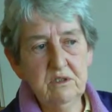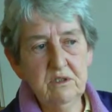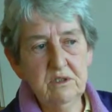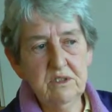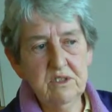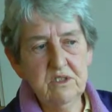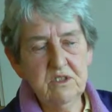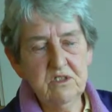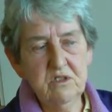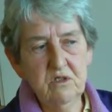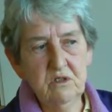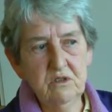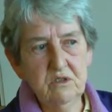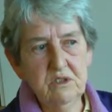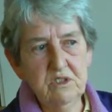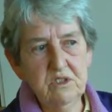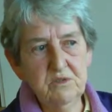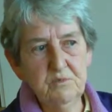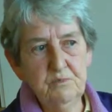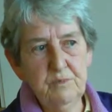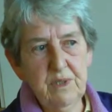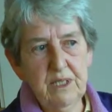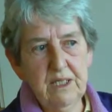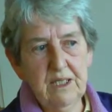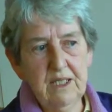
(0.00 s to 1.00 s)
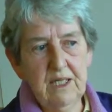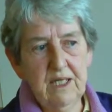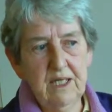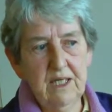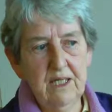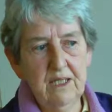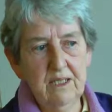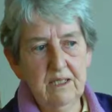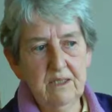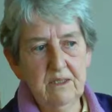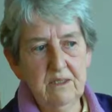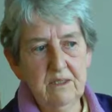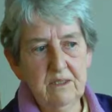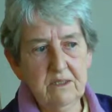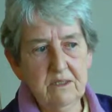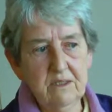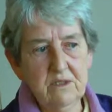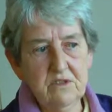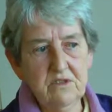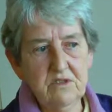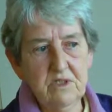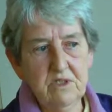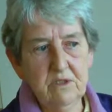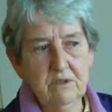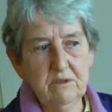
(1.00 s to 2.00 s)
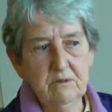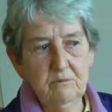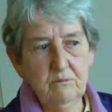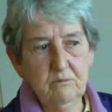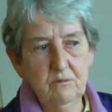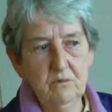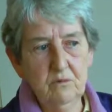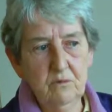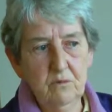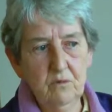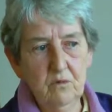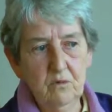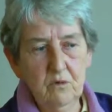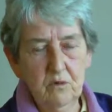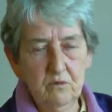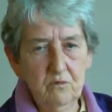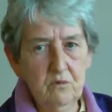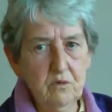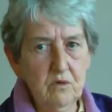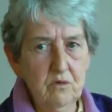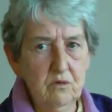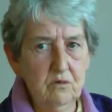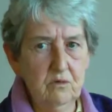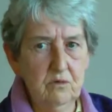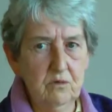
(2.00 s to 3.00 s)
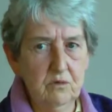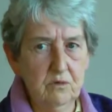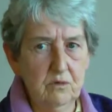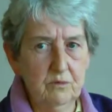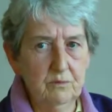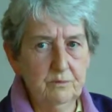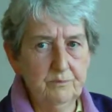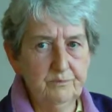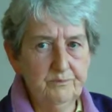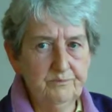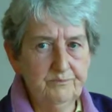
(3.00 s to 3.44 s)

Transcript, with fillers: it's not as big here as in more rural